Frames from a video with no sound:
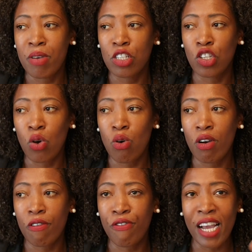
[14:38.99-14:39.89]

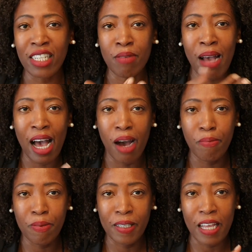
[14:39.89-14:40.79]
So find some
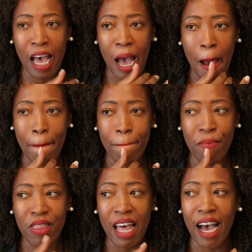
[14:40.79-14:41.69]
apps
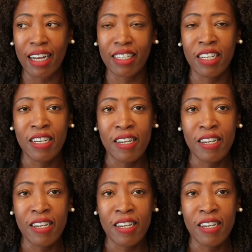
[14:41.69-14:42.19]
that